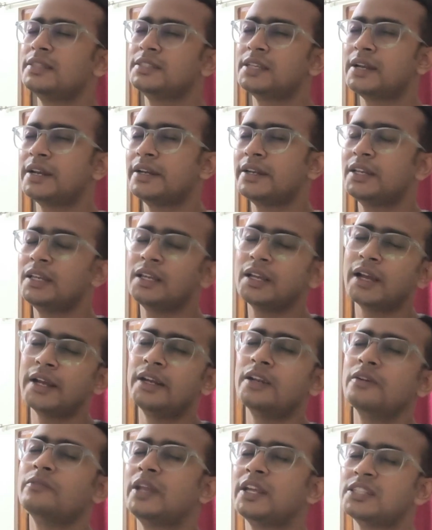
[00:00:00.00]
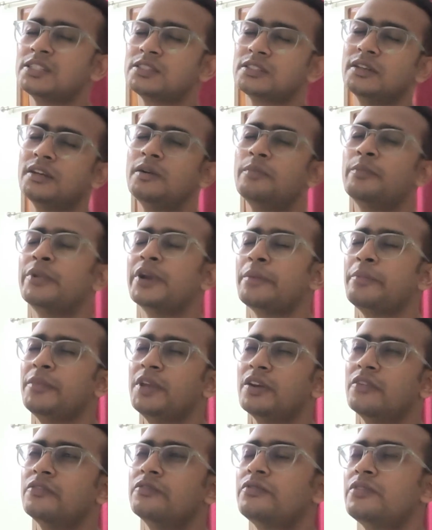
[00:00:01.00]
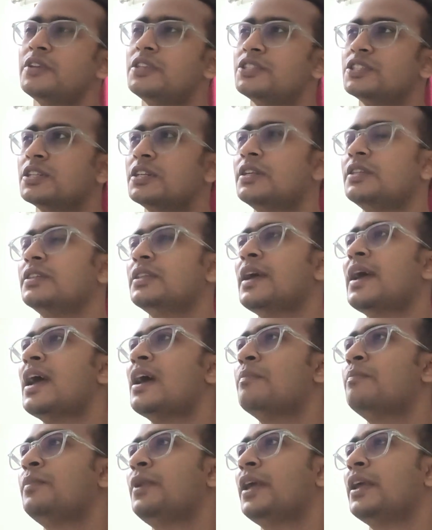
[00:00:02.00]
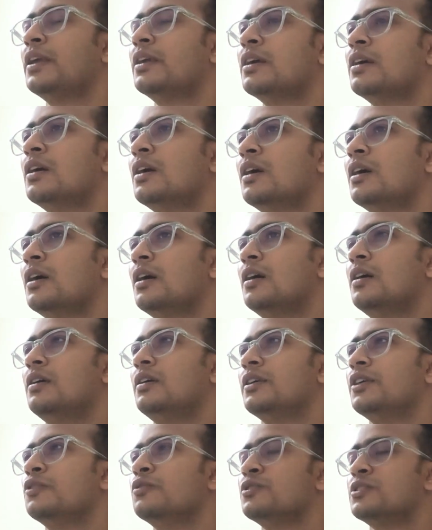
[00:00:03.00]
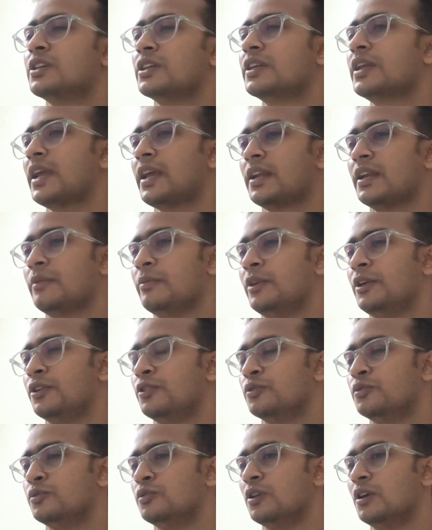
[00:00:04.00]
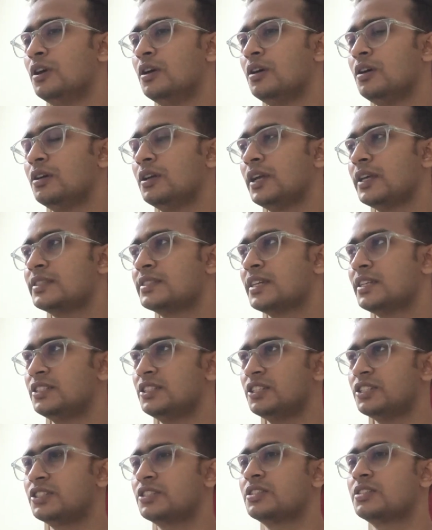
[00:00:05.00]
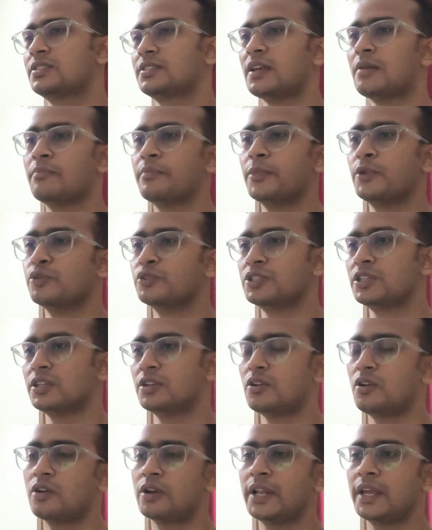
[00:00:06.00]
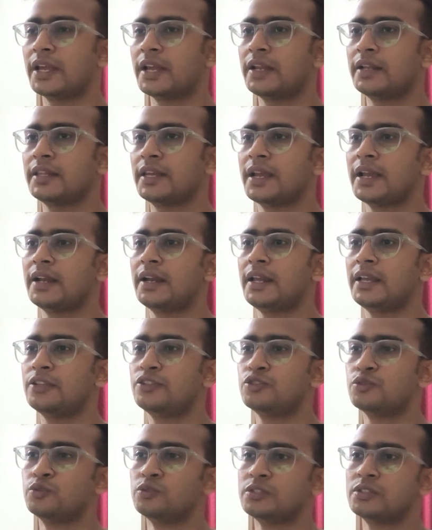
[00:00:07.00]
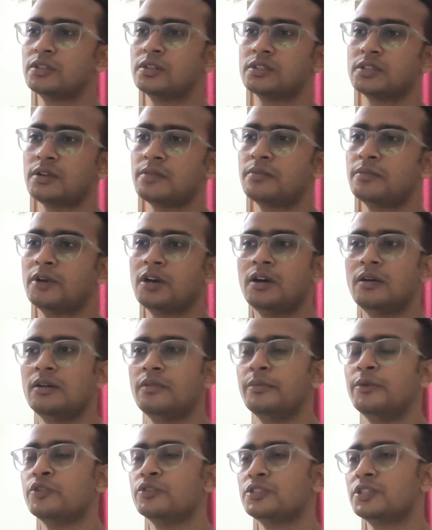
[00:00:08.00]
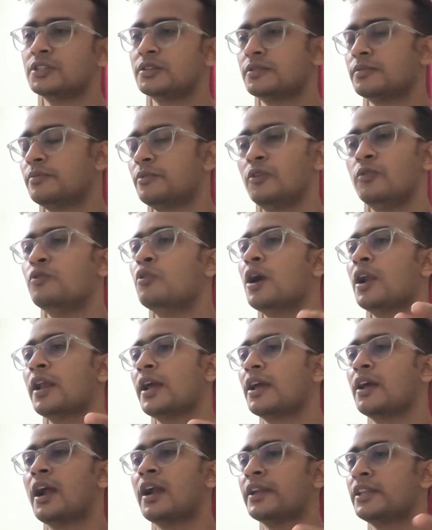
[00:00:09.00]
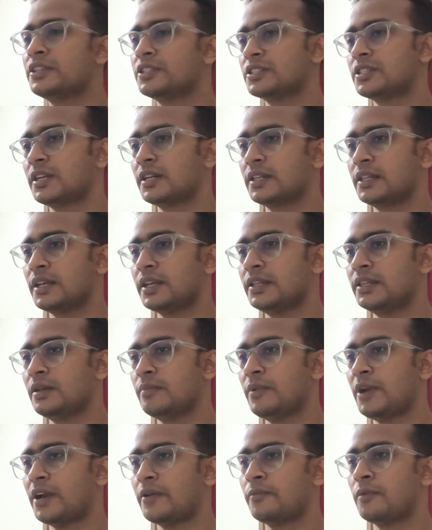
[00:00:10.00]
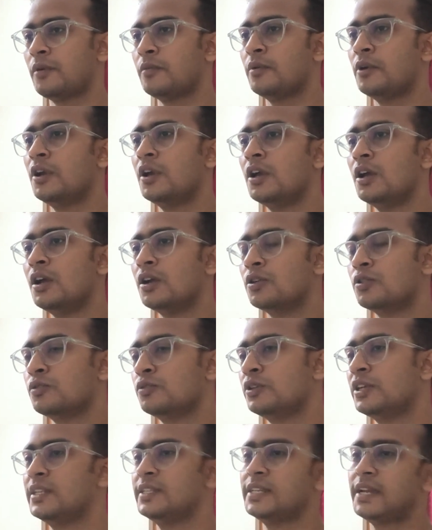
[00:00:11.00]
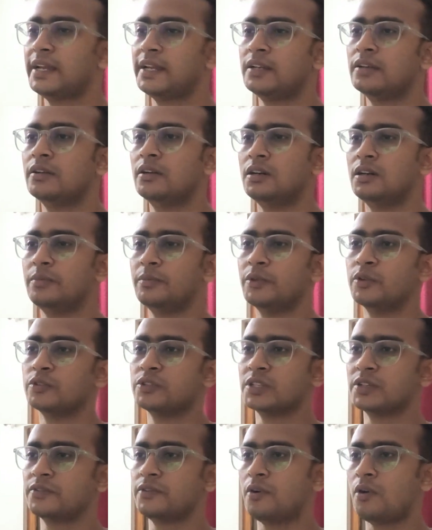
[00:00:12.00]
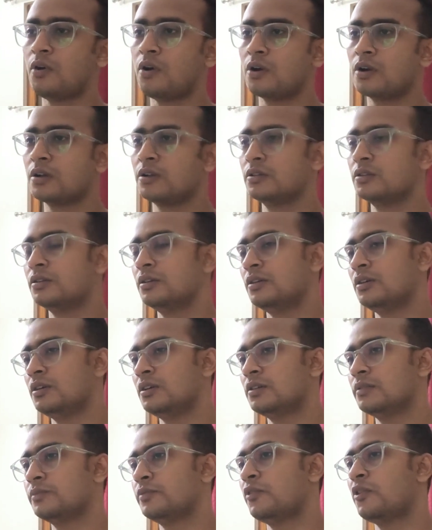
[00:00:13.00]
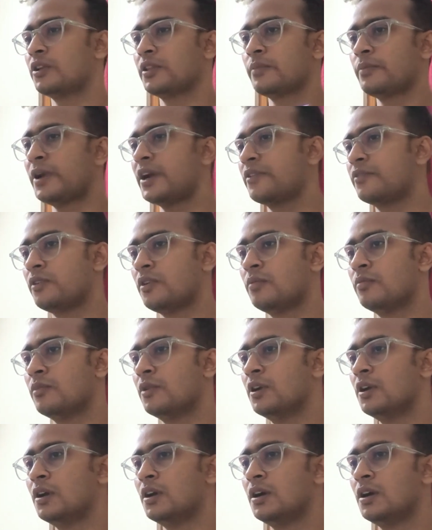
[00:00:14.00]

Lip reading: there any kind of like a premium feature in the app, like user can able to like suggest some music, or they can like choose some music, who are artists are there in the platform to design music for the platform?